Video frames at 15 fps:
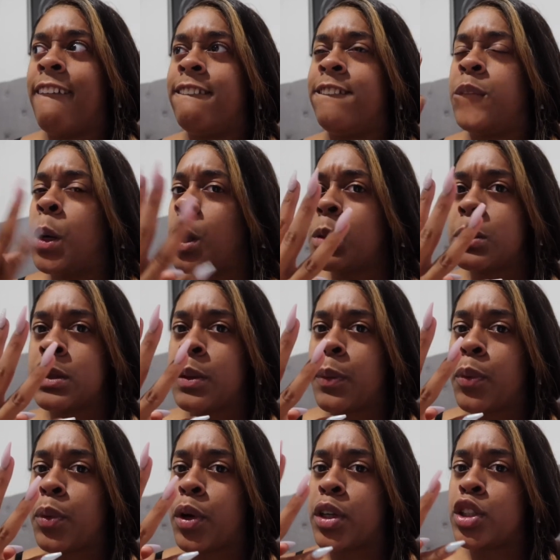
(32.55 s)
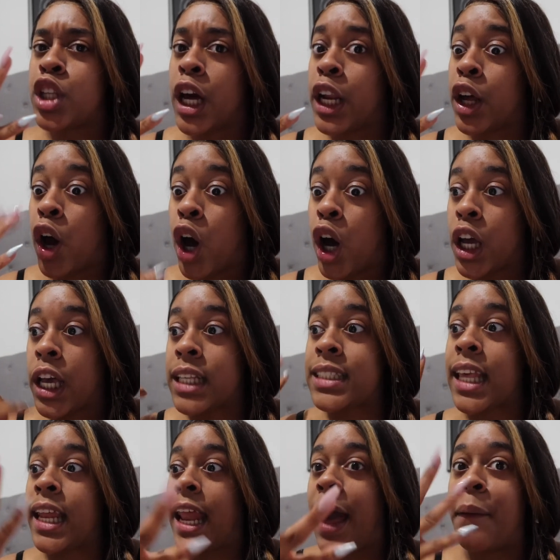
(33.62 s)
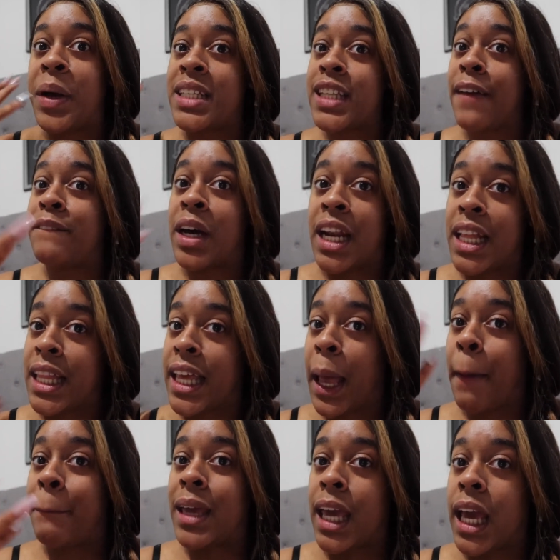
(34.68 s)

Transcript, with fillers: Four supposed to be born, done in August. And now it's finally being